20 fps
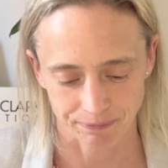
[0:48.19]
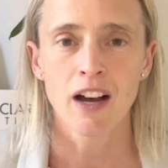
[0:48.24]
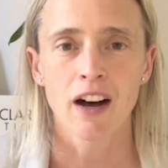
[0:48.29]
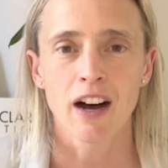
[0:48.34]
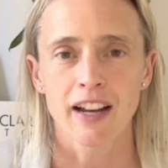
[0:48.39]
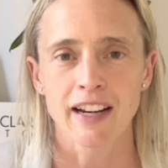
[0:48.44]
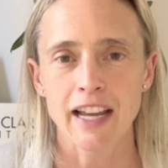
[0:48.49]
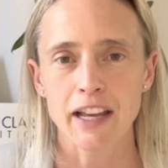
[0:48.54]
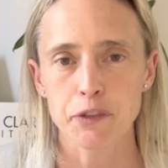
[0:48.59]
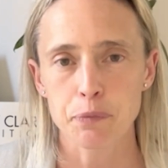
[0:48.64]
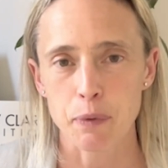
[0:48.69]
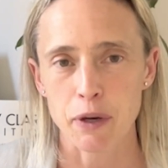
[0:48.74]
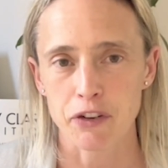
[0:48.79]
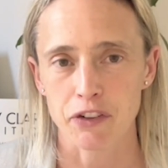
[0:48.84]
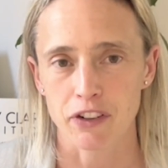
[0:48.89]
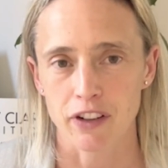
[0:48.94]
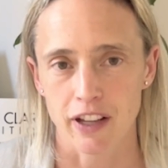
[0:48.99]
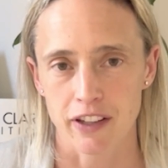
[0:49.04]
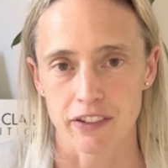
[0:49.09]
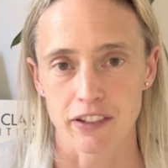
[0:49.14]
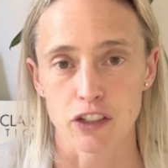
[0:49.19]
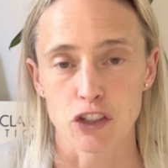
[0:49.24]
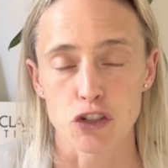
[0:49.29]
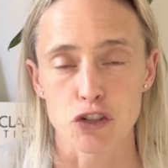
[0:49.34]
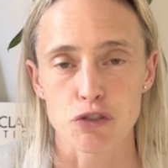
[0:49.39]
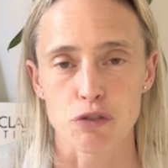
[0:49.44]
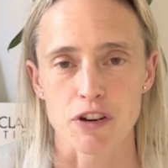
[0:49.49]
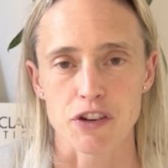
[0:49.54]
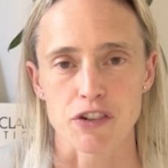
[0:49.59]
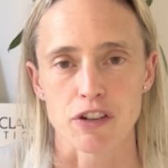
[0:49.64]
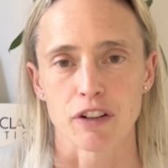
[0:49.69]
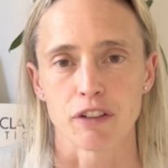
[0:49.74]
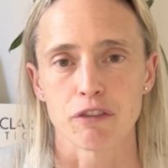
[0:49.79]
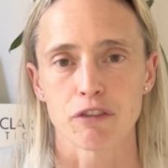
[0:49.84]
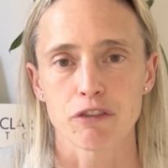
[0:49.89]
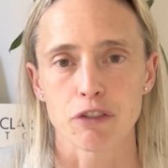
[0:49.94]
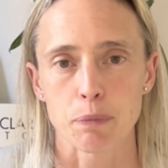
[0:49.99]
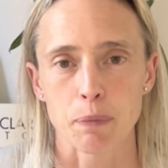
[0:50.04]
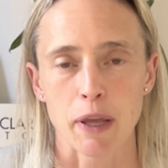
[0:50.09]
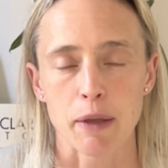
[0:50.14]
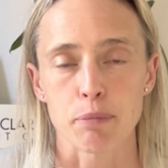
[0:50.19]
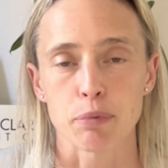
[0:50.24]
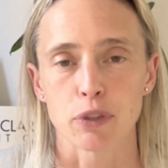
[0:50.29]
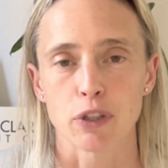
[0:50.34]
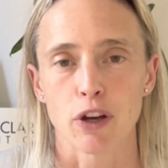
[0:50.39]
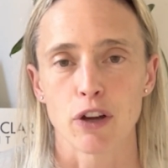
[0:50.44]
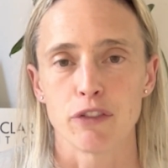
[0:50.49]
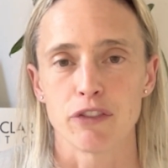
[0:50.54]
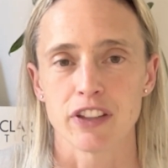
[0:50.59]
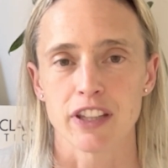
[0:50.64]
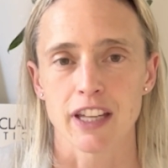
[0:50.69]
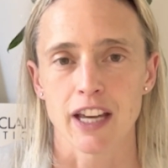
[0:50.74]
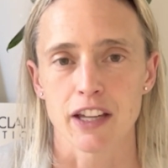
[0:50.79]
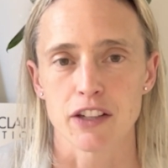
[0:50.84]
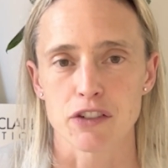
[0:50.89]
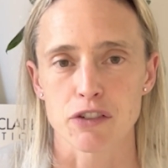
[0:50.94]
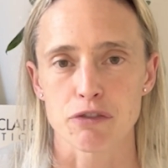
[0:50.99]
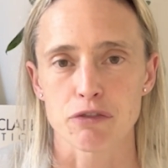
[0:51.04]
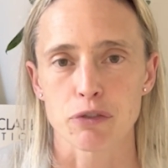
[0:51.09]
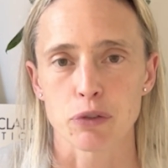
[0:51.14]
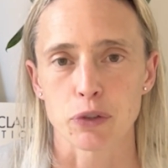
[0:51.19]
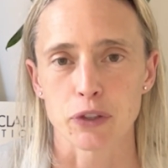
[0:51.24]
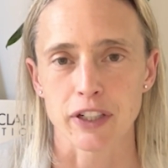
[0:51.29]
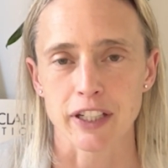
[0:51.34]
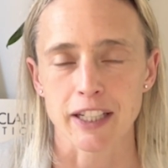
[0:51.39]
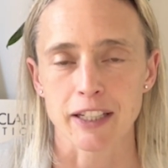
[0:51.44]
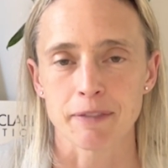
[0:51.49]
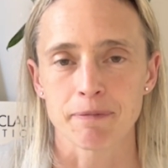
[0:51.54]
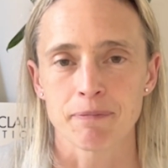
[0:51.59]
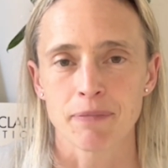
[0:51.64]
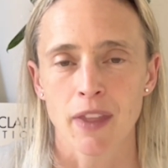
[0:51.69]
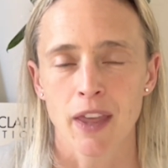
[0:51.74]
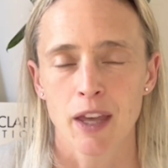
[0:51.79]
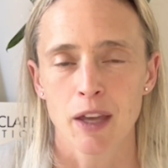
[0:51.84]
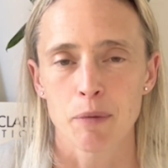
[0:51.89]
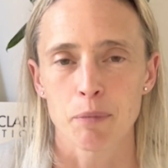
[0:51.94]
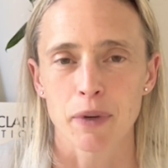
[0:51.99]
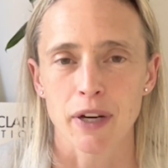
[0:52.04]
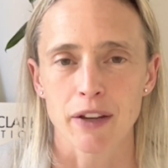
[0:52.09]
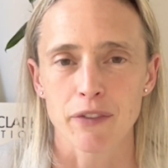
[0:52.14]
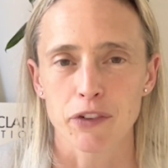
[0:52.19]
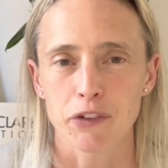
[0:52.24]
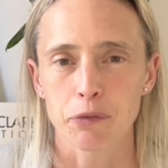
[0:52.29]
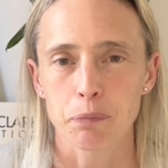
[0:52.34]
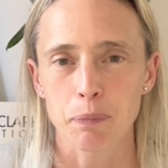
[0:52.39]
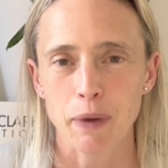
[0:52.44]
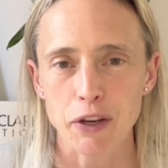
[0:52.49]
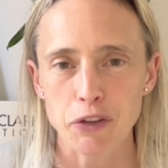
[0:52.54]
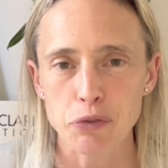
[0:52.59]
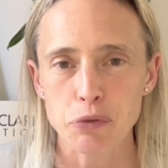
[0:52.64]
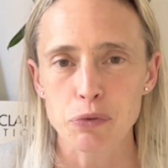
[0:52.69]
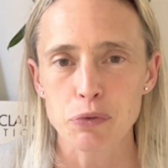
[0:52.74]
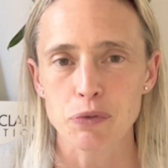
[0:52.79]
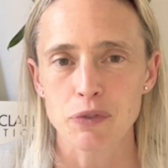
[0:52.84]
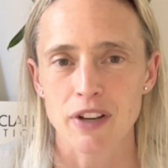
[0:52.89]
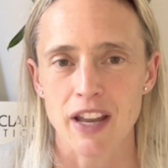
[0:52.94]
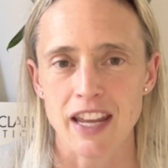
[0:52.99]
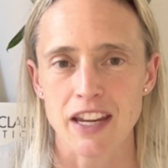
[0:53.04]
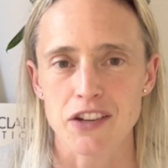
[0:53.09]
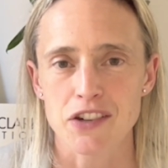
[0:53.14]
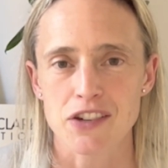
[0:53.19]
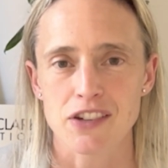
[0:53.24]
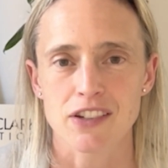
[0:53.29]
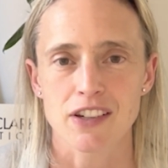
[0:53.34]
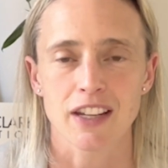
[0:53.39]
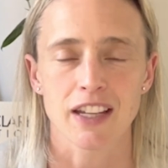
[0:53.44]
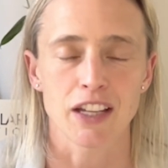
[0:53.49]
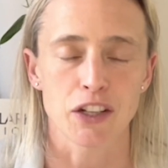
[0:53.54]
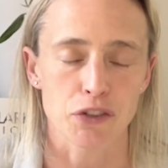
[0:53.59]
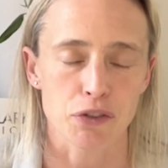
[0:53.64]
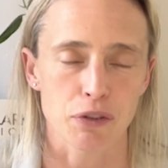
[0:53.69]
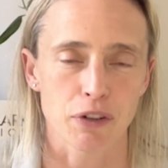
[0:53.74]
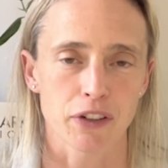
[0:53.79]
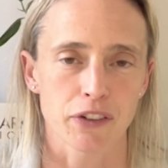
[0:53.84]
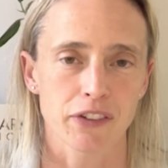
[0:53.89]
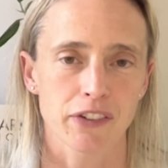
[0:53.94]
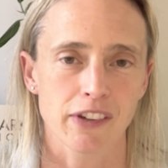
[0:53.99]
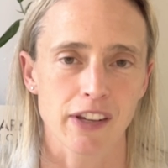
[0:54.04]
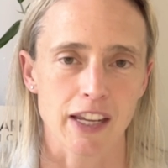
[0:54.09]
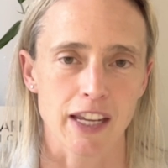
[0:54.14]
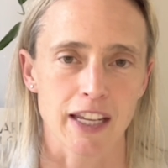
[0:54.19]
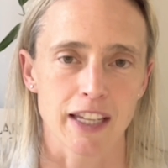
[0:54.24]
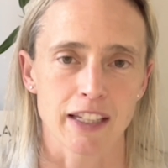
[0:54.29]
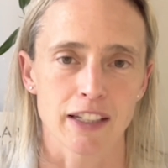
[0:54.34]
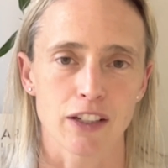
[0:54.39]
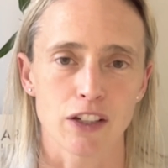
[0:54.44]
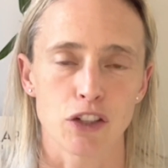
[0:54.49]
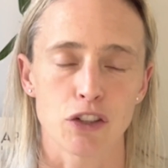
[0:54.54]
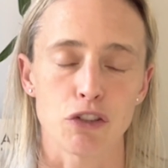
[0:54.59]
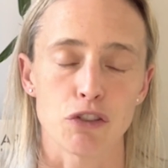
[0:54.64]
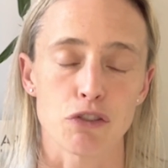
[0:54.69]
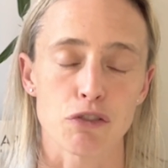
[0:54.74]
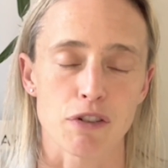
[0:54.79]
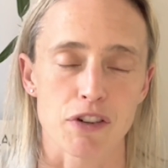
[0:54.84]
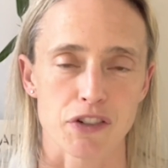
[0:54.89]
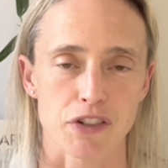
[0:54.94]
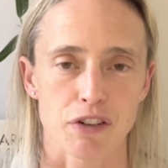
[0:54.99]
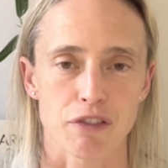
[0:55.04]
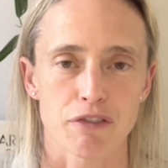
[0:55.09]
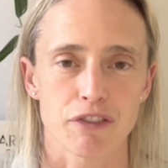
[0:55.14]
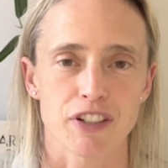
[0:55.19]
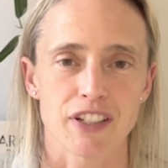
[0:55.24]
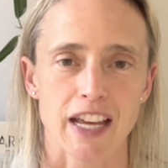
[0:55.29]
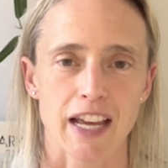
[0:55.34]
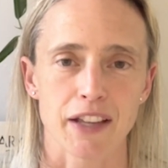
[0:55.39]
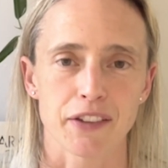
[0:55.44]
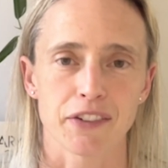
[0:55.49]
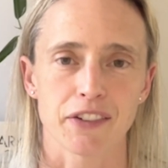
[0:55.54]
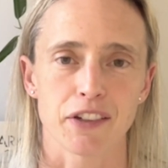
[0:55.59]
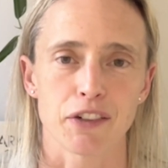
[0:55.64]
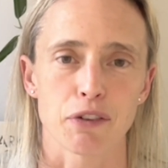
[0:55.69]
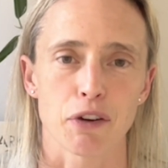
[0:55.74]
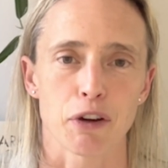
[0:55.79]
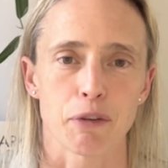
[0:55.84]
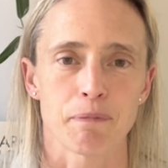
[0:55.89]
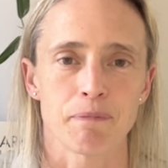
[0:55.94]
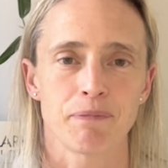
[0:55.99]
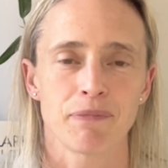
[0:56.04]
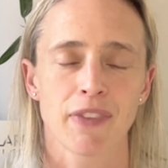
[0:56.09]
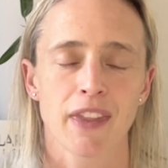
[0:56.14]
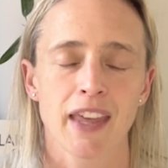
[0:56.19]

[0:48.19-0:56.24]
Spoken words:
I now specialise in nutrition for people over the age of 40, but I have a special niche interest in nutrition for Down syndrome.